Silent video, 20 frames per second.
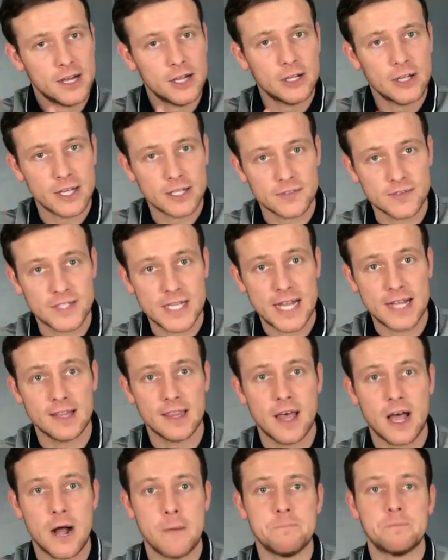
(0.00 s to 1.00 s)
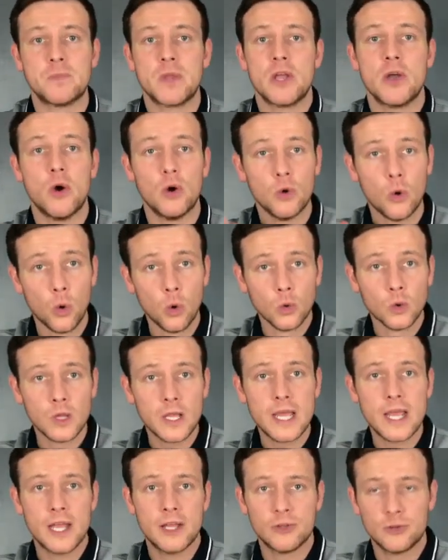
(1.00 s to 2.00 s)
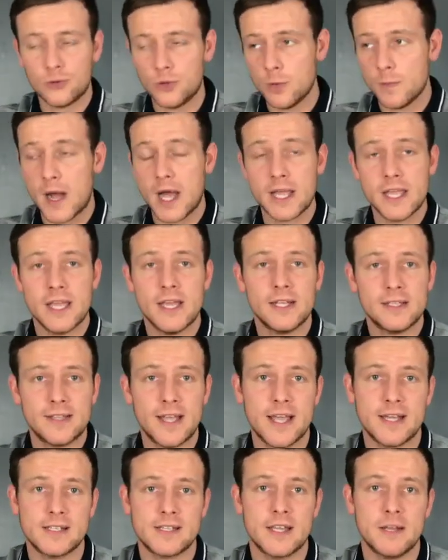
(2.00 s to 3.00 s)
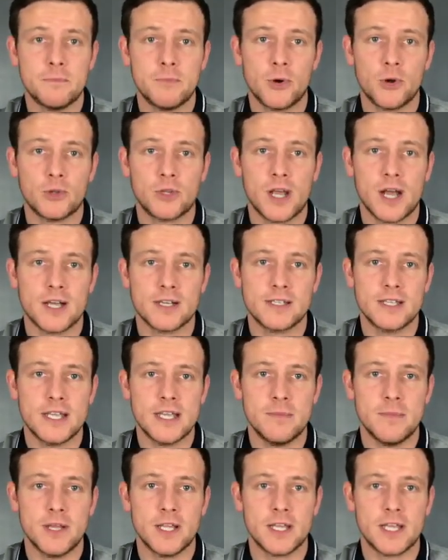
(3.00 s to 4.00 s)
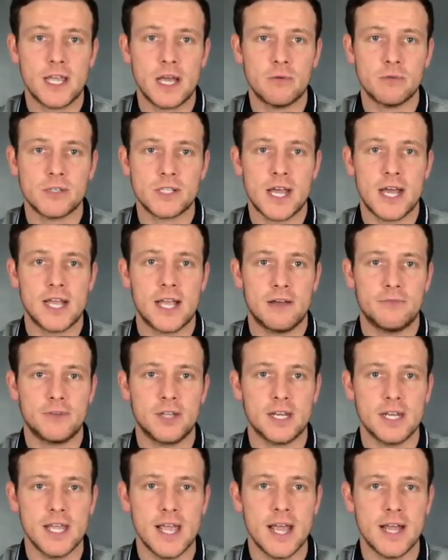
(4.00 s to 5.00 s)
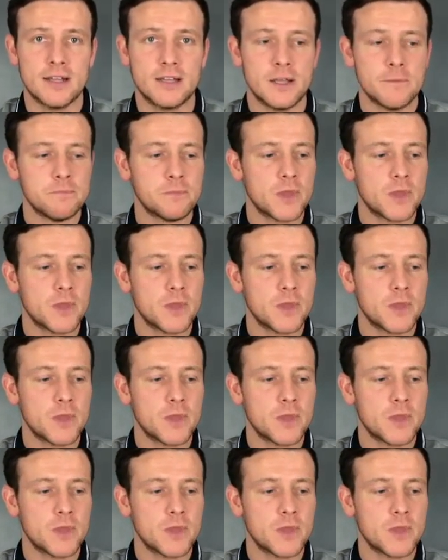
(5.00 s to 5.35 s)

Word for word: and sent that only to my test and broadcast email accounts that I have created,